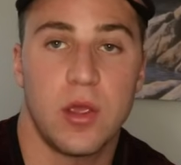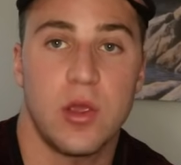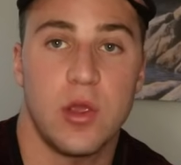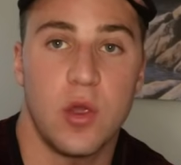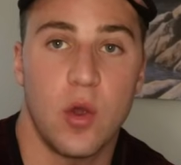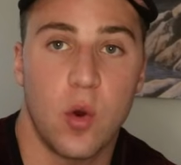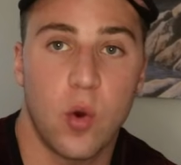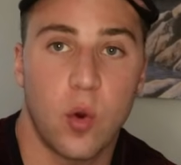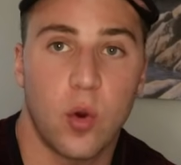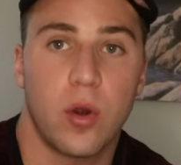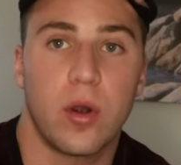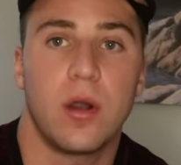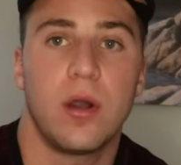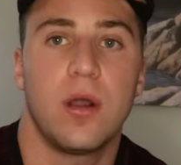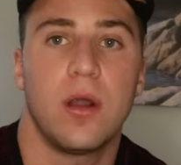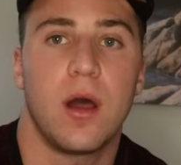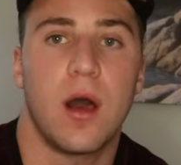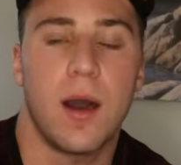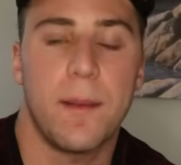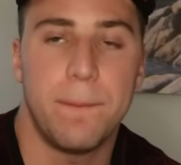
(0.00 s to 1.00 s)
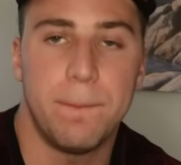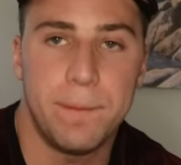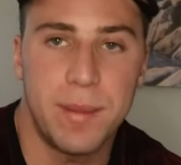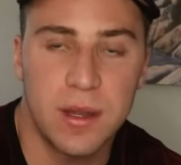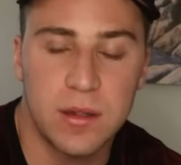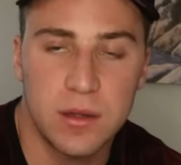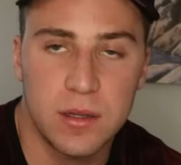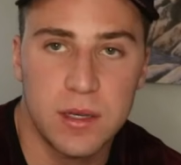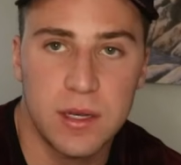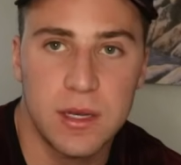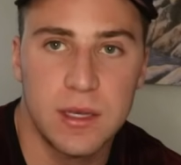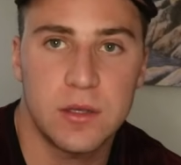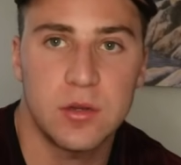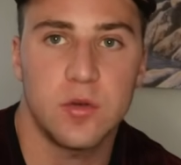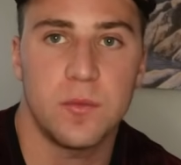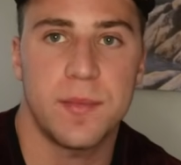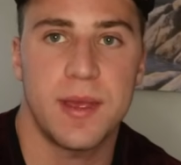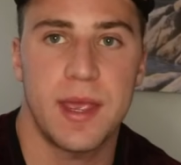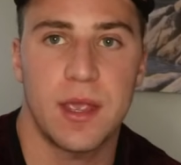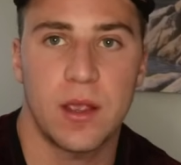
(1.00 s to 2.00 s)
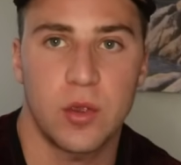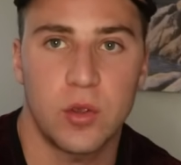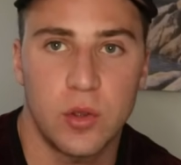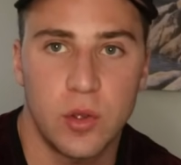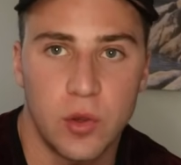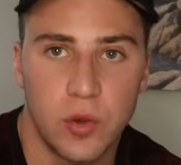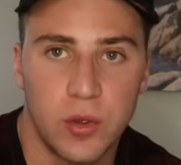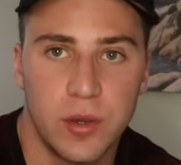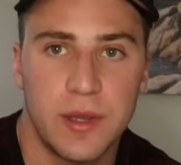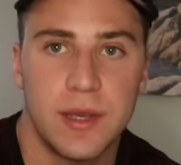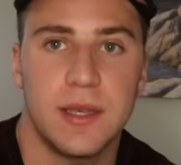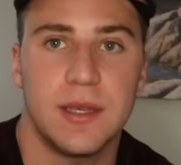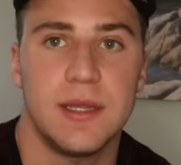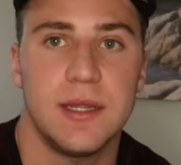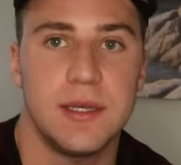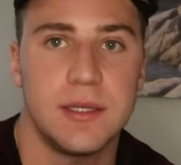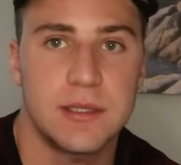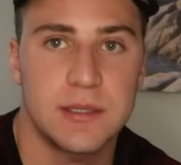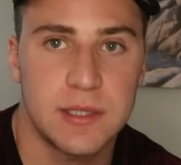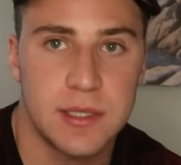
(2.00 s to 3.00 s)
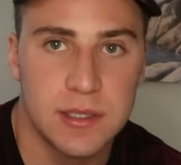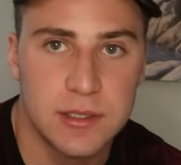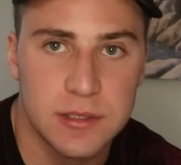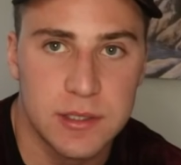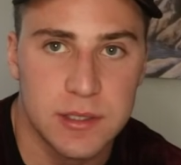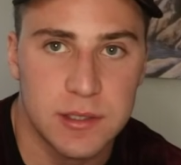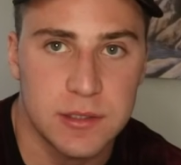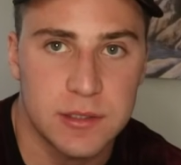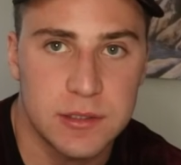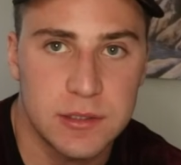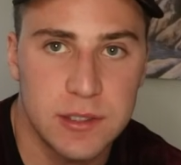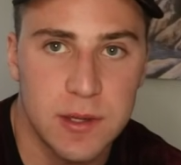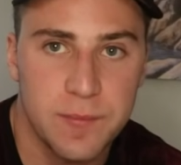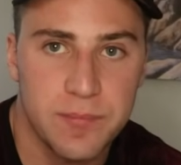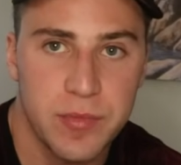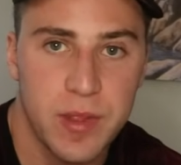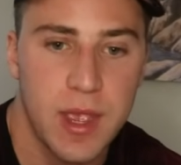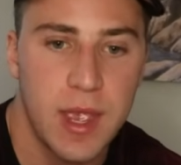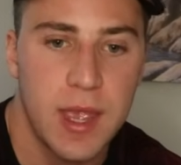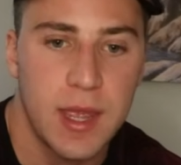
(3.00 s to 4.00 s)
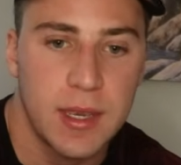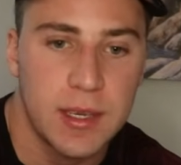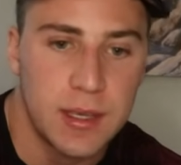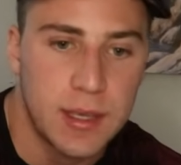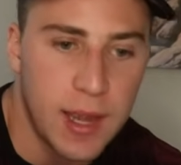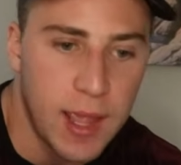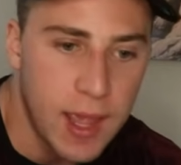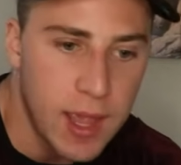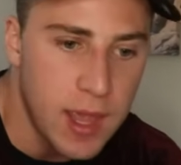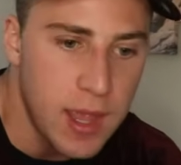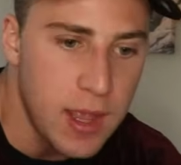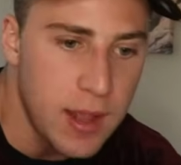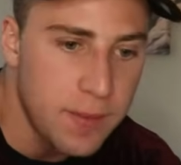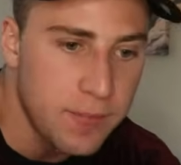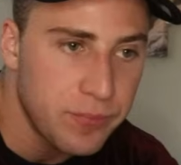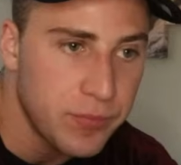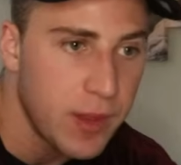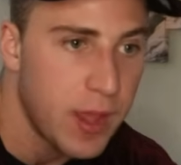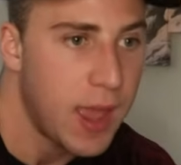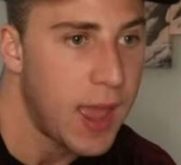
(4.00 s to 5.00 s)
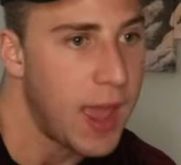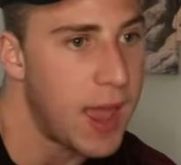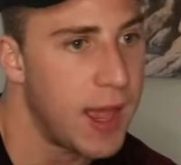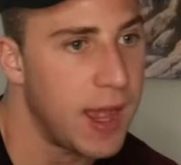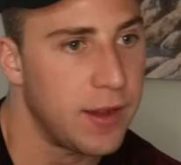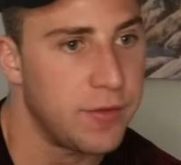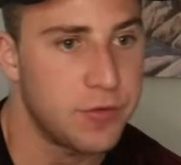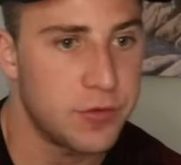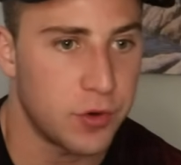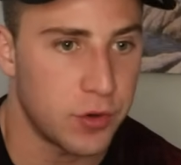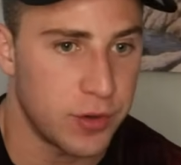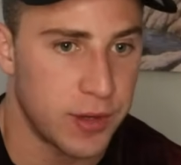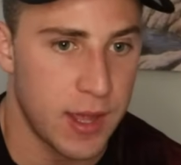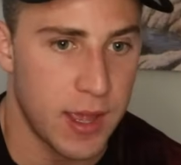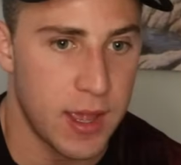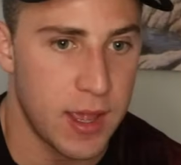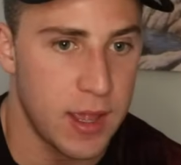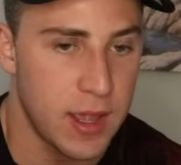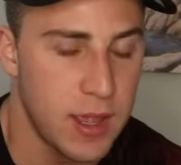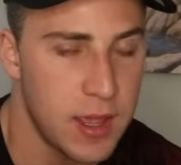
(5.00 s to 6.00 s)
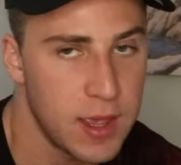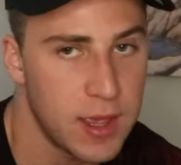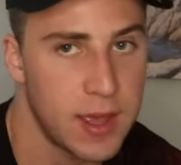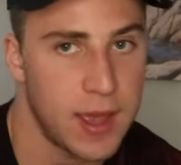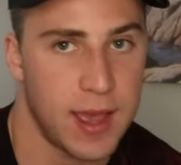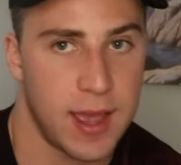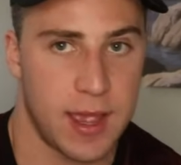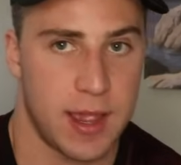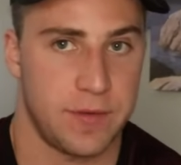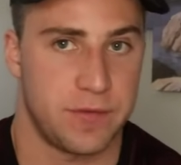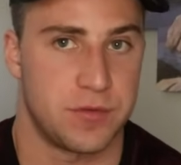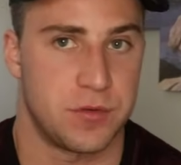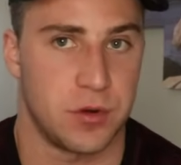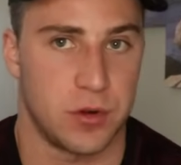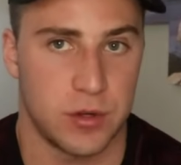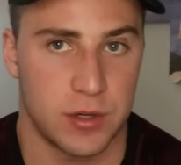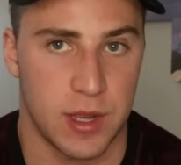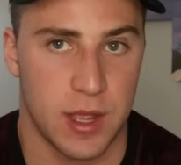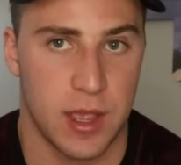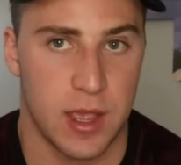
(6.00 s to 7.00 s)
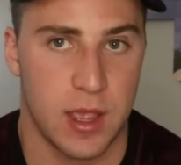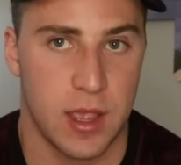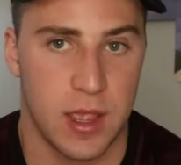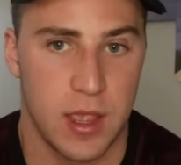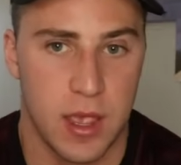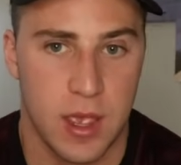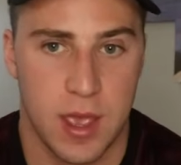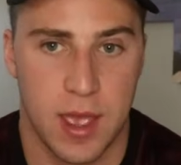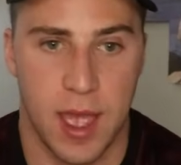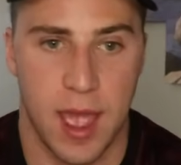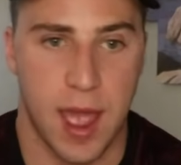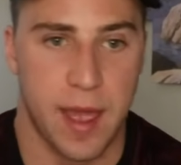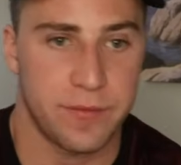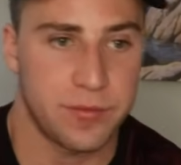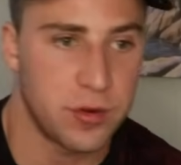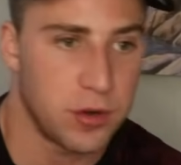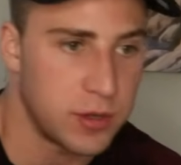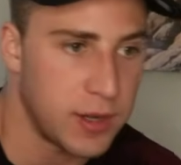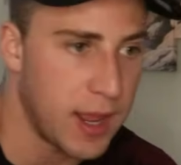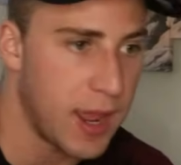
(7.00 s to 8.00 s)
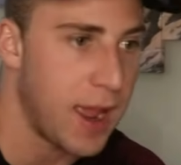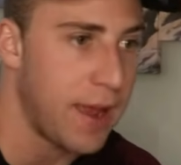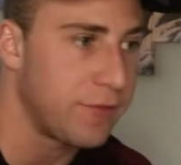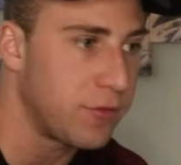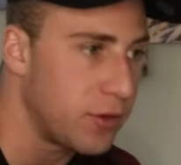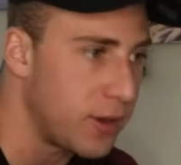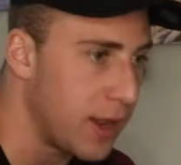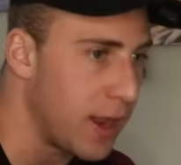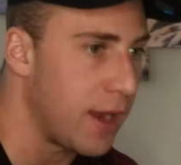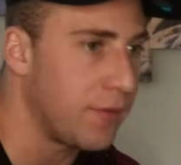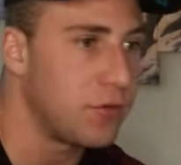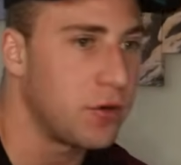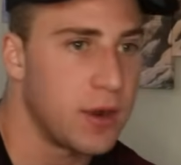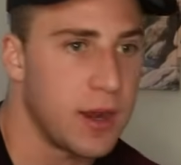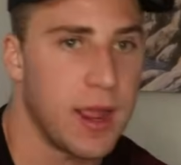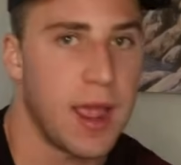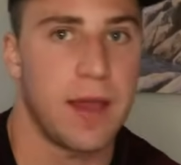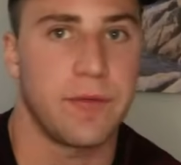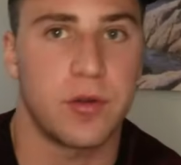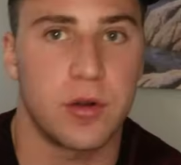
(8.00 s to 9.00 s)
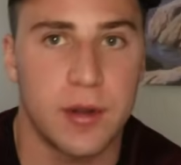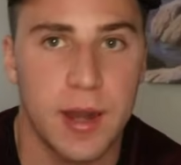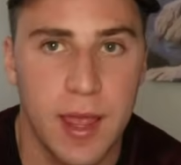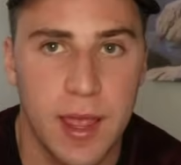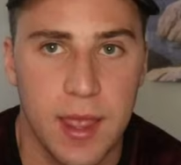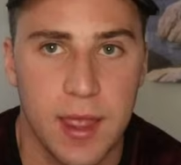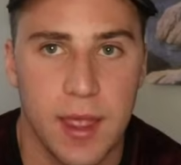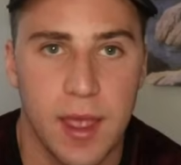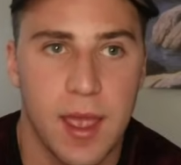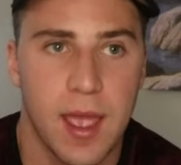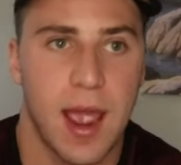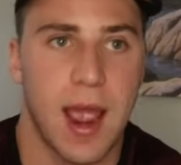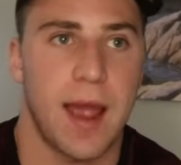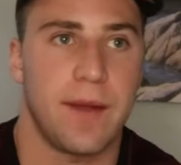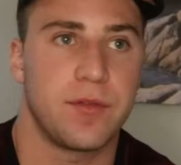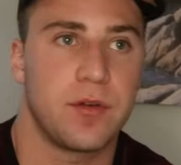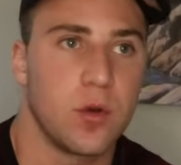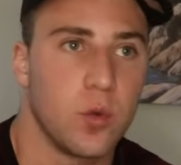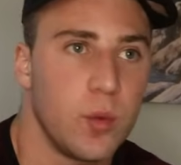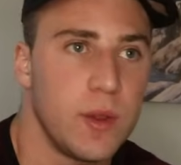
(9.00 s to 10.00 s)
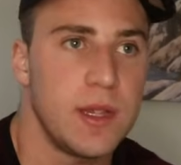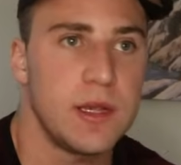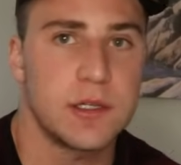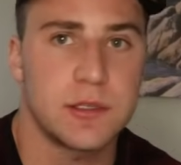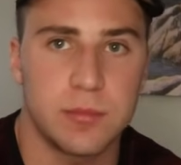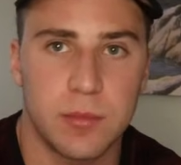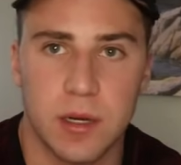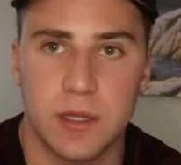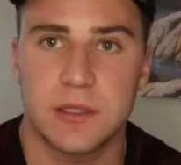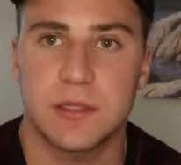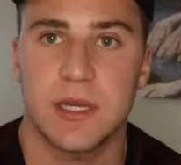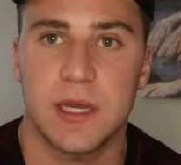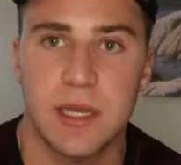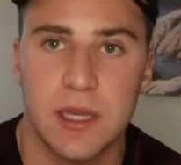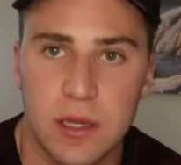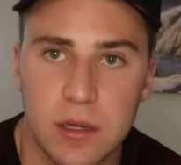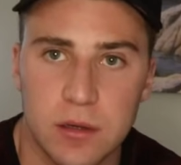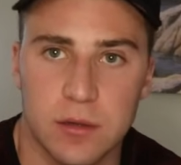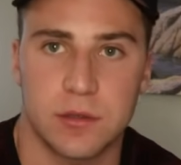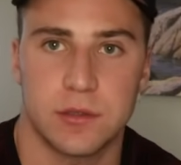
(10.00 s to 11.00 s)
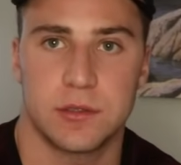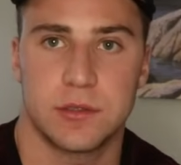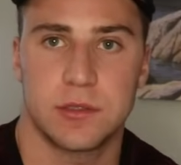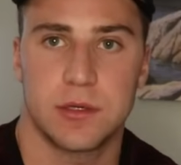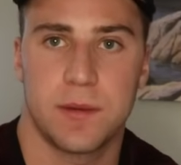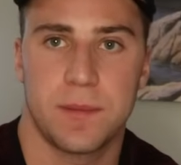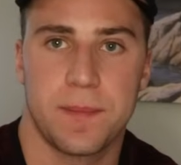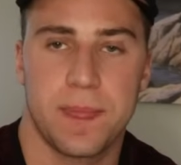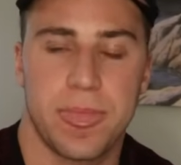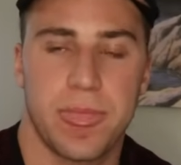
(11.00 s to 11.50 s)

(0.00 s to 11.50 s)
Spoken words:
Your ability to make good decisions day after day after day after day after day after day after day after weeks, months, and years.